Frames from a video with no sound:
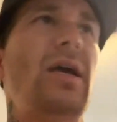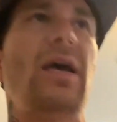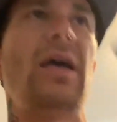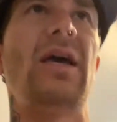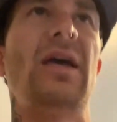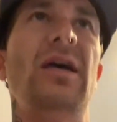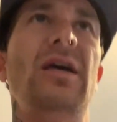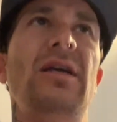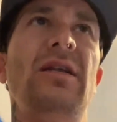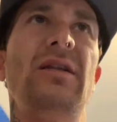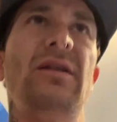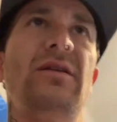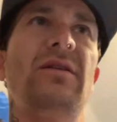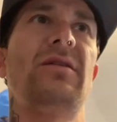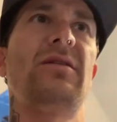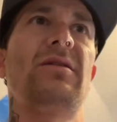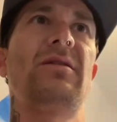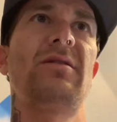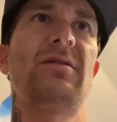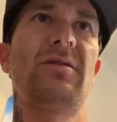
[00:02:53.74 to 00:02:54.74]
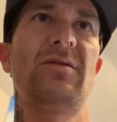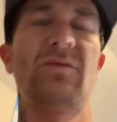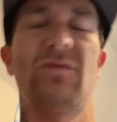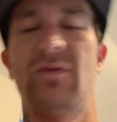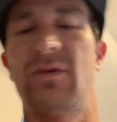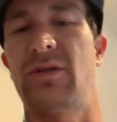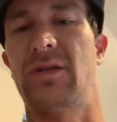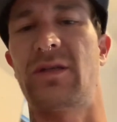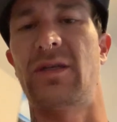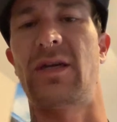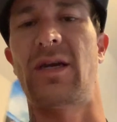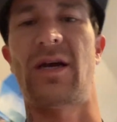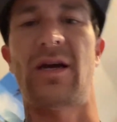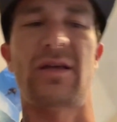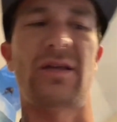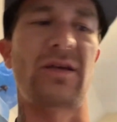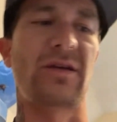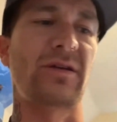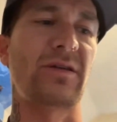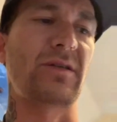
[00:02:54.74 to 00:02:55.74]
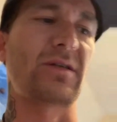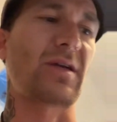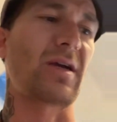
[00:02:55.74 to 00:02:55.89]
And we'll see how those